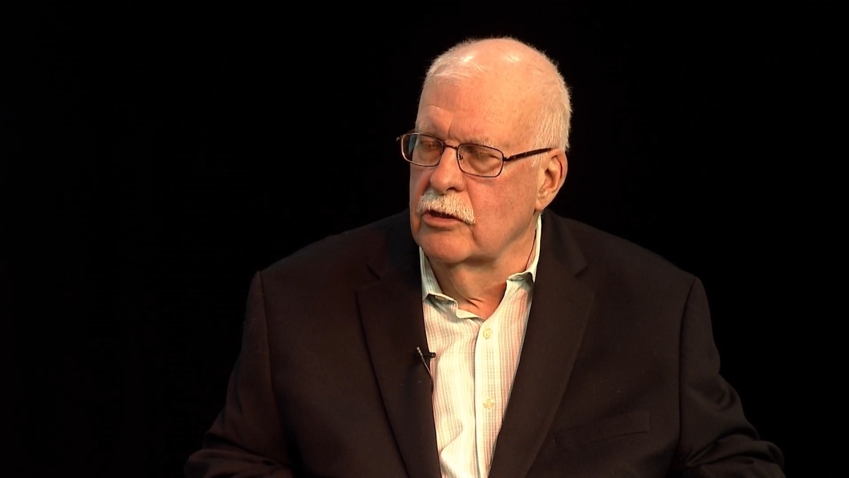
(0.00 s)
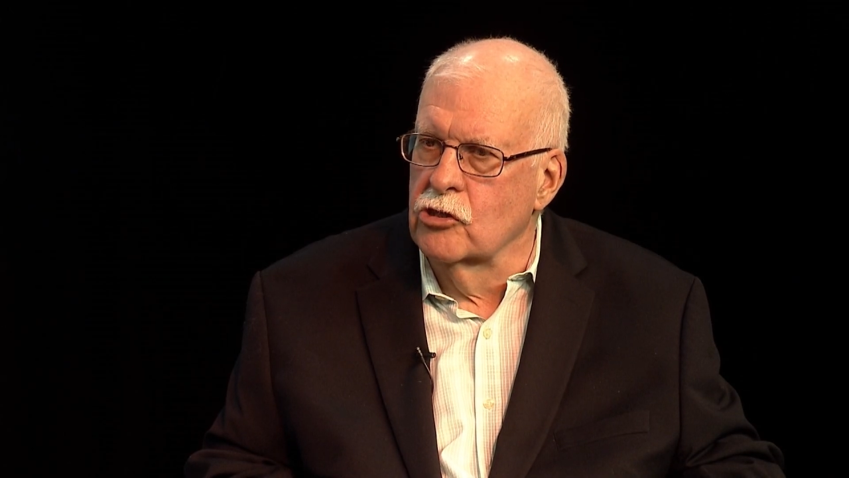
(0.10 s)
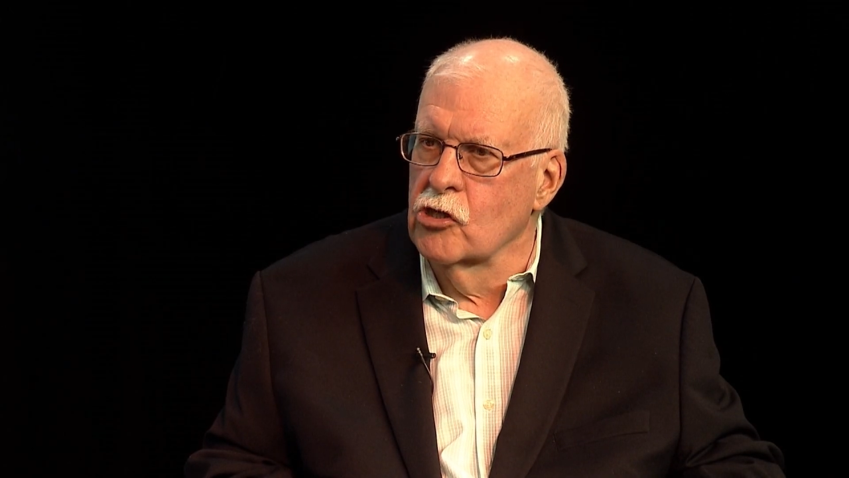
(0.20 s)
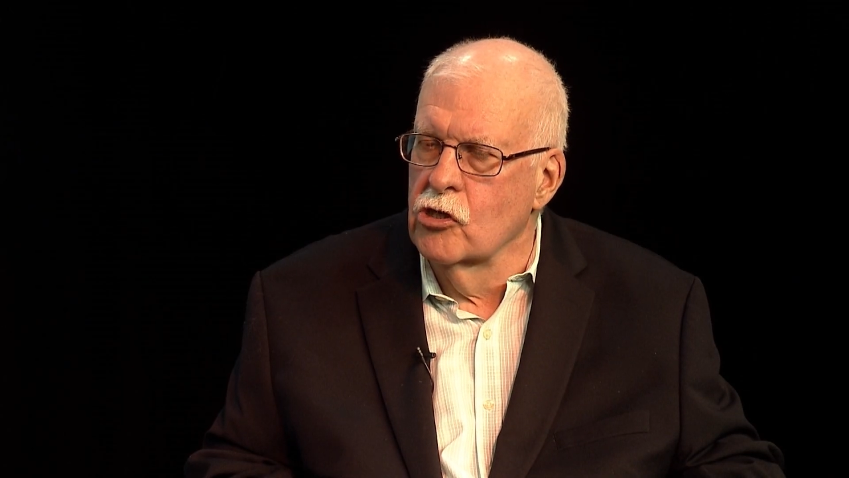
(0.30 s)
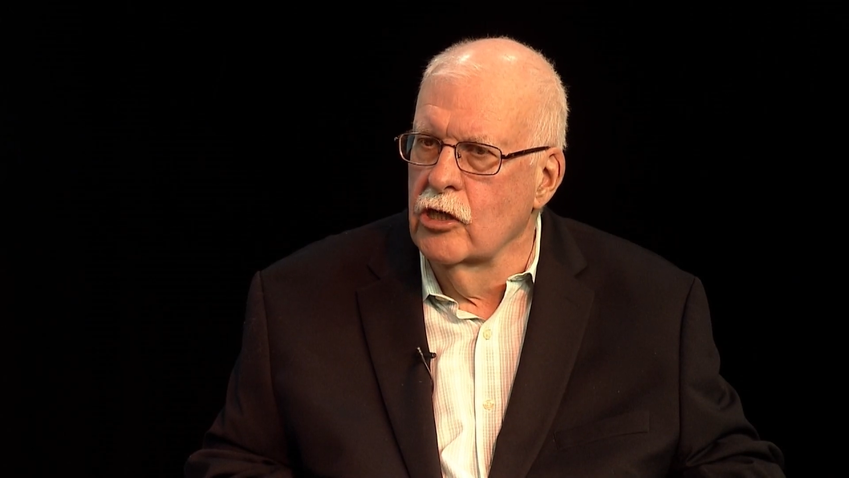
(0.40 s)

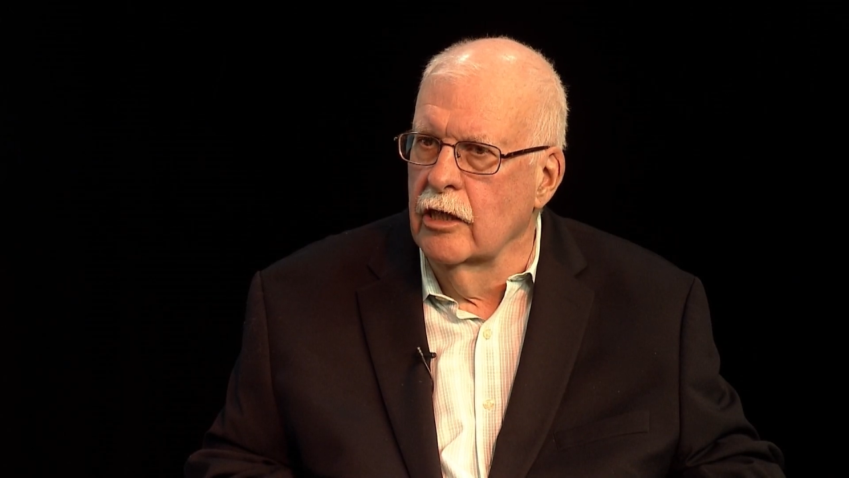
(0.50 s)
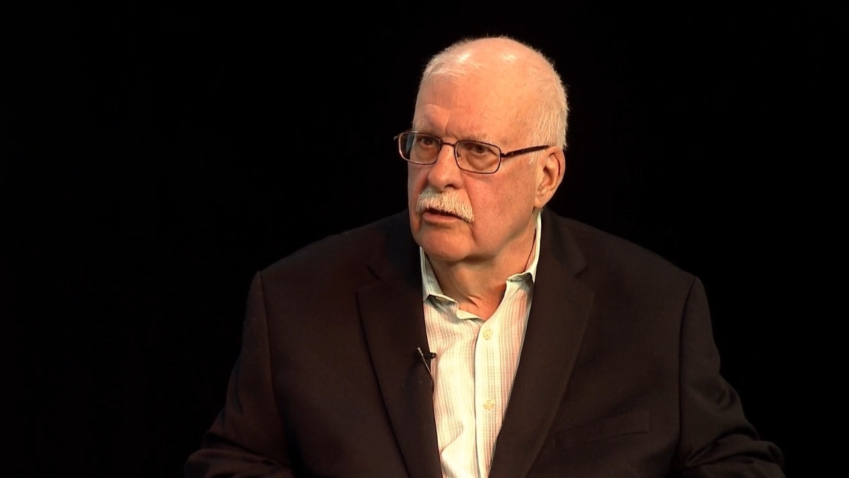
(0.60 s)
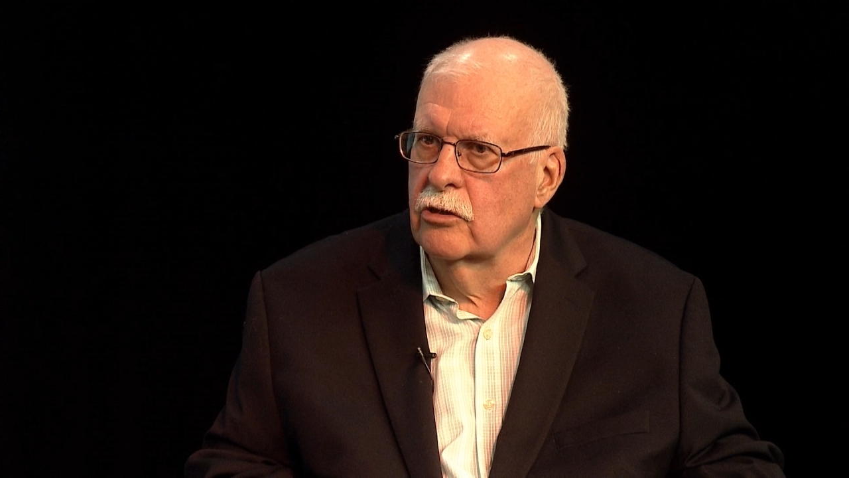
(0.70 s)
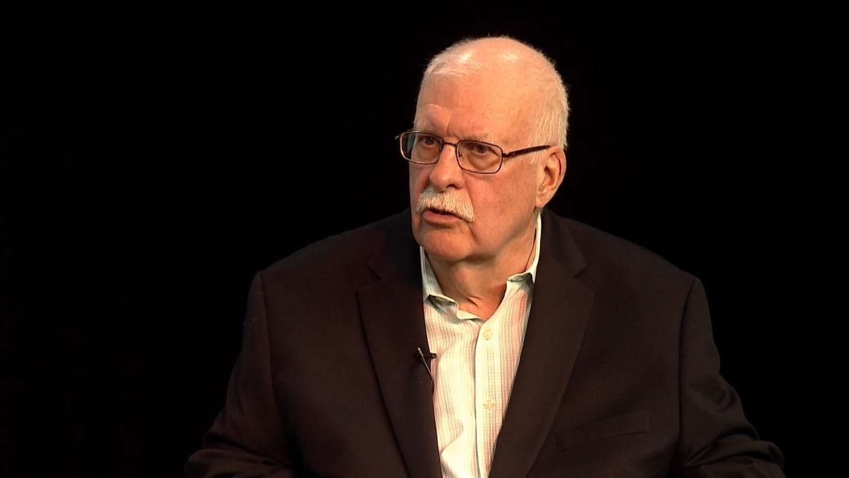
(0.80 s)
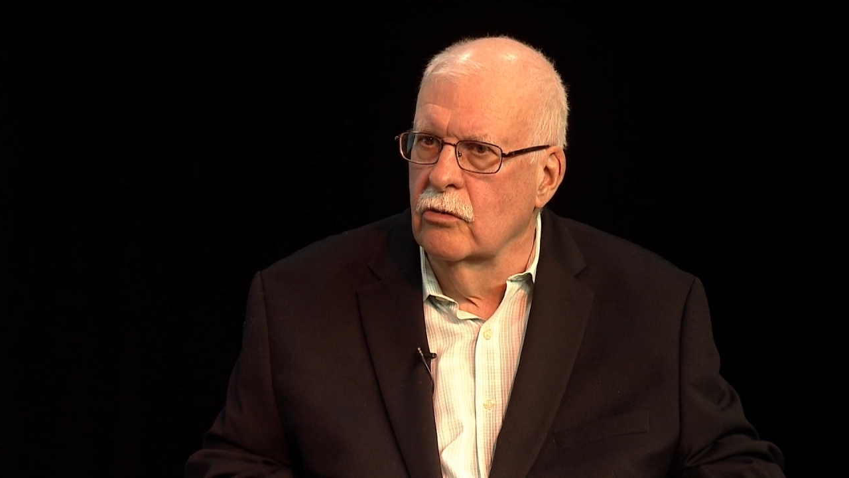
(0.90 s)

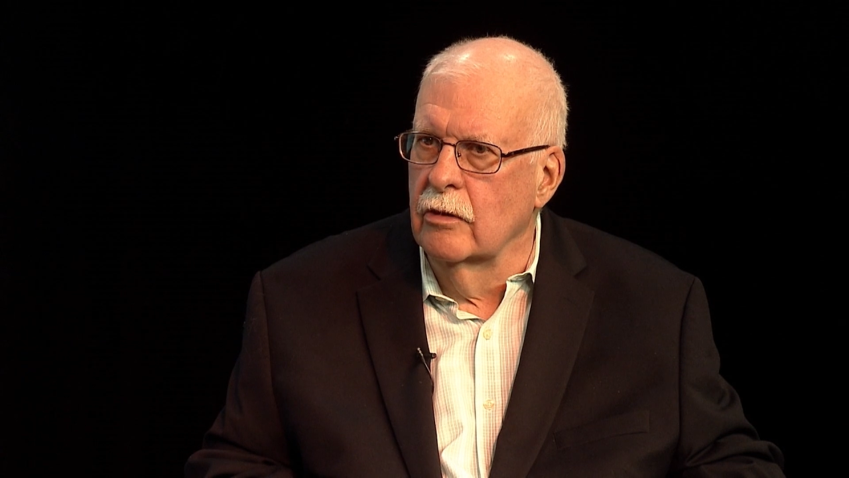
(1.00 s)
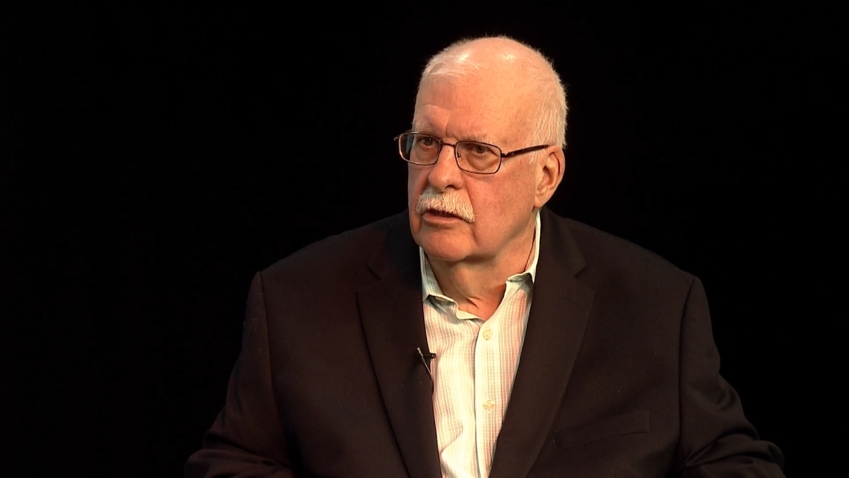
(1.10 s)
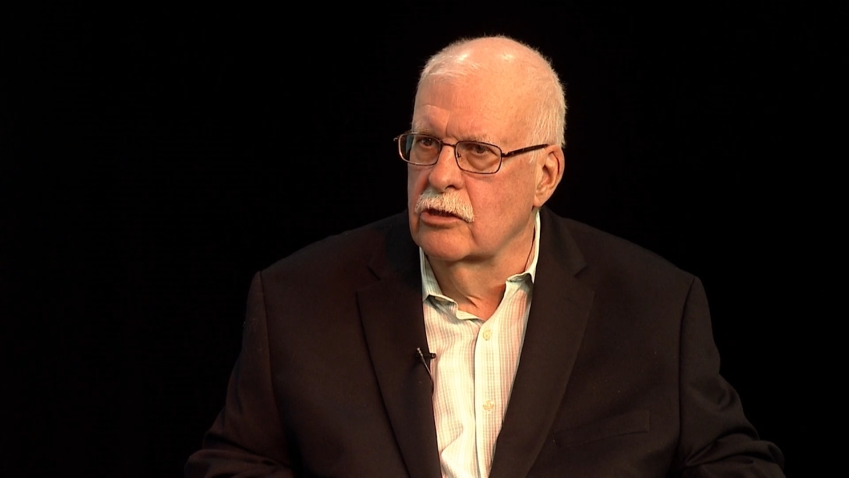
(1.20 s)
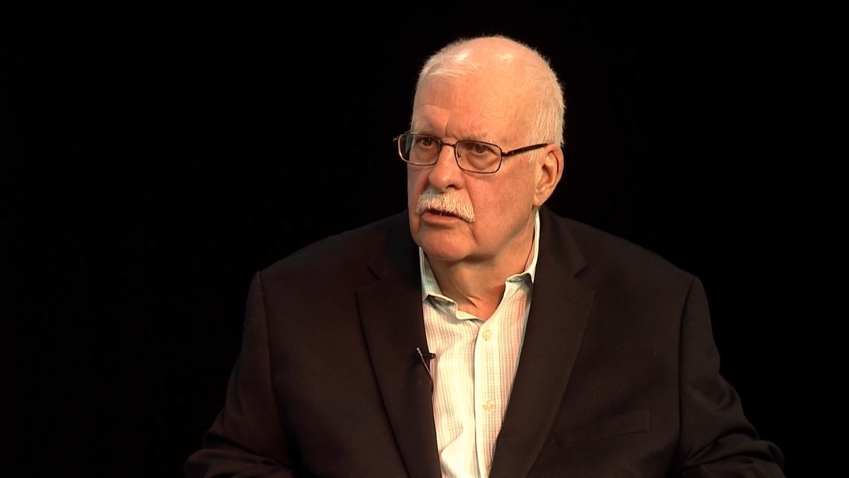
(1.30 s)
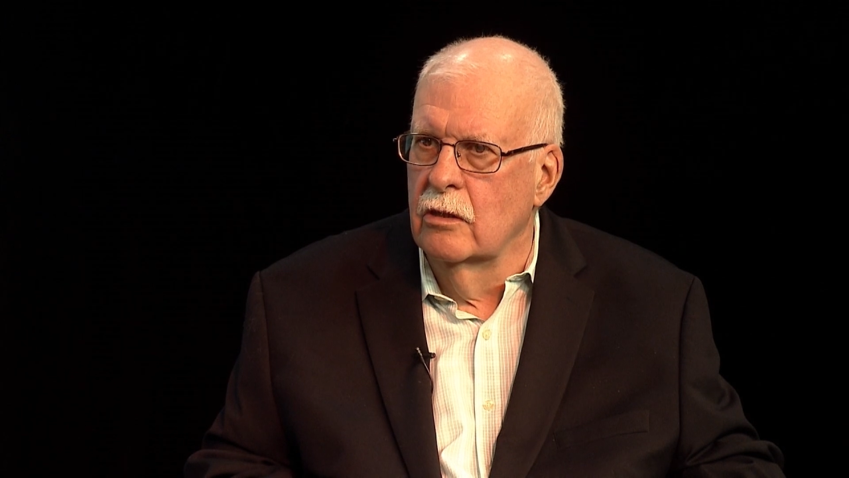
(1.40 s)
returning to
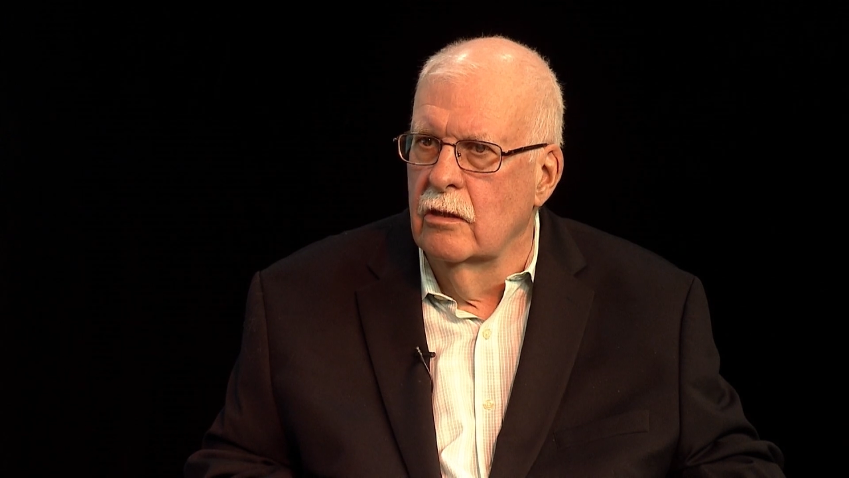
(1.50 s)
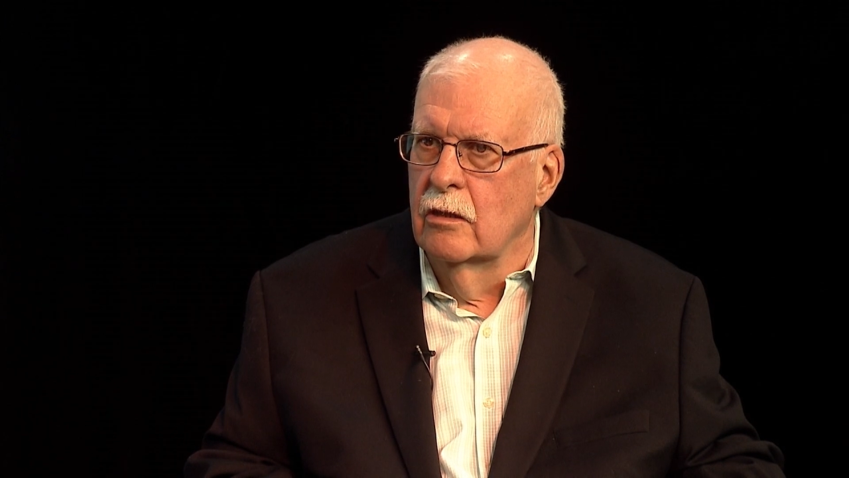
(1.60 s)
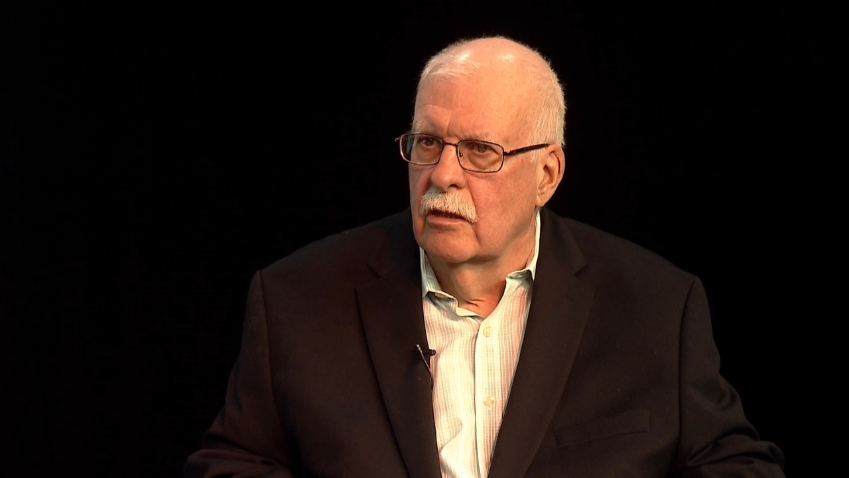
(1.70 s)
its